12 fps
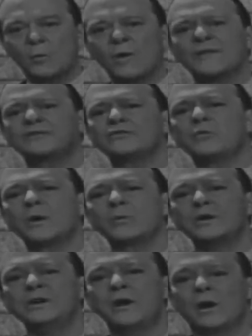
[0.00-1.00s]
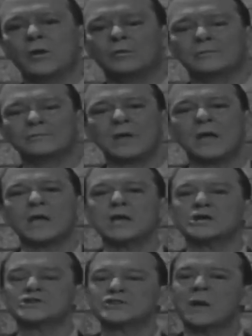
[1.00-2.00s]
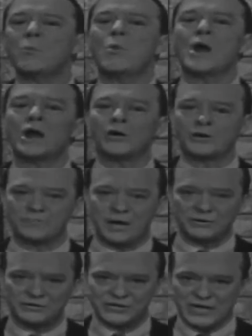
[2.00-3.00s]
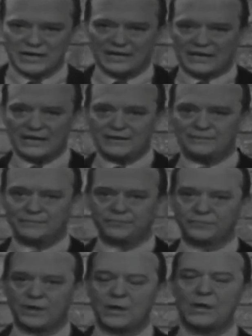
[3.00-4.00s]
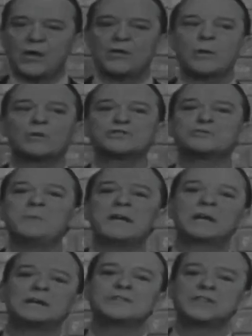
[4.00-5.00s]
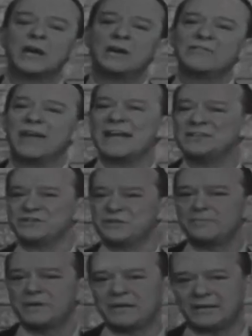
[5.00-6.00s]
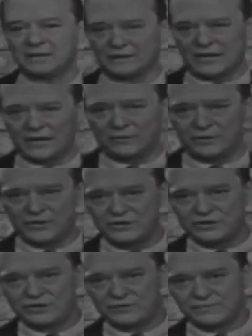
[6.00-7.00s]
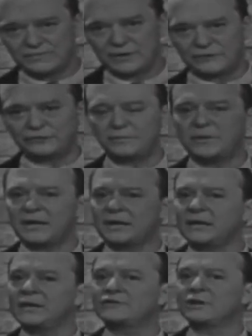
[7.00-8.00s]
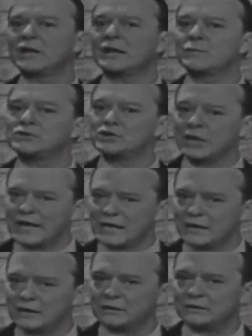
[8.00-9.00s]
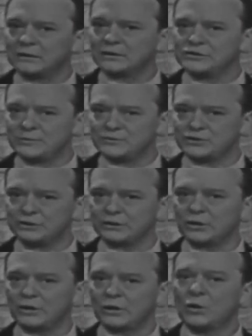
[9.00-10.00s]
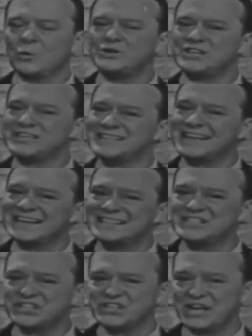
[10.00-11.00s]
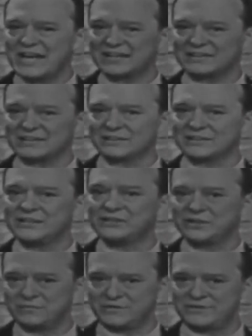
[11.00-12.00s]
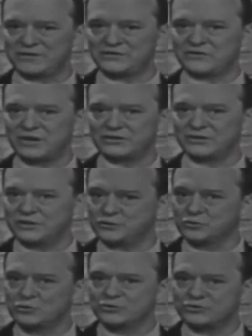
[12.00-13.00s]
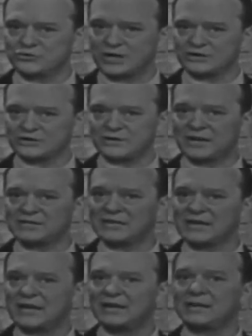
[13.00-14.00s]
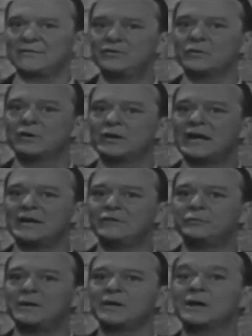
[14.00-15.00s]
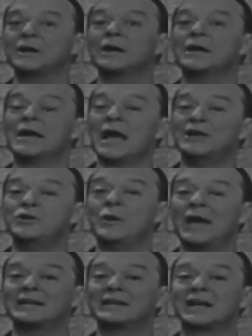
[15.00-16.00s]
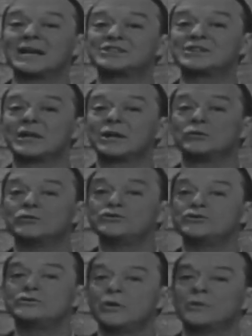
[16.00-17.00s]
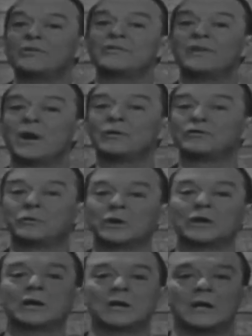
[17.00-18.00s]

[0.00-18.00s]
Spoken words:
Well, this is what we know. Somewhere on Mount Sinai, there were speakers of a Semitic language. Semitic is a language like Egyptian, which is consonantal in terms of its structure, its root structure. That is, again, if you were a native speaker and you had the consonantal roots, you'd know what the vowels were.